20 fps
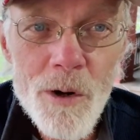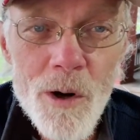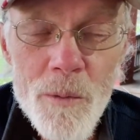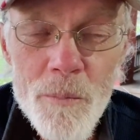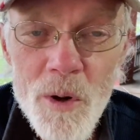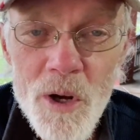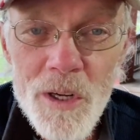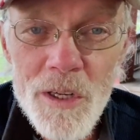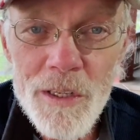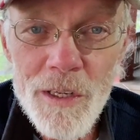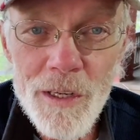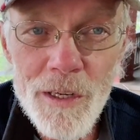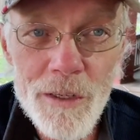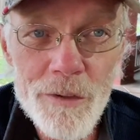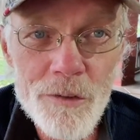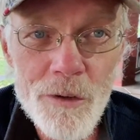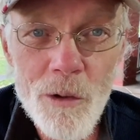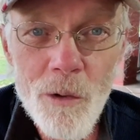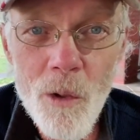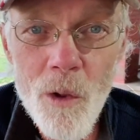our money to
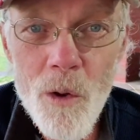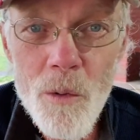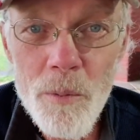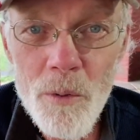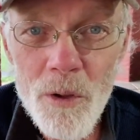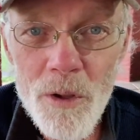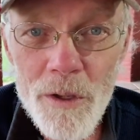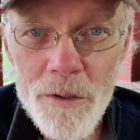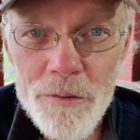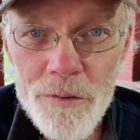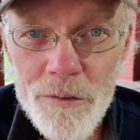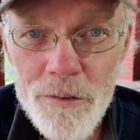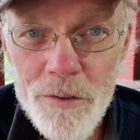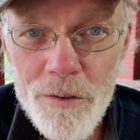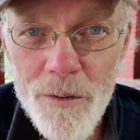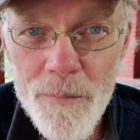these globalists.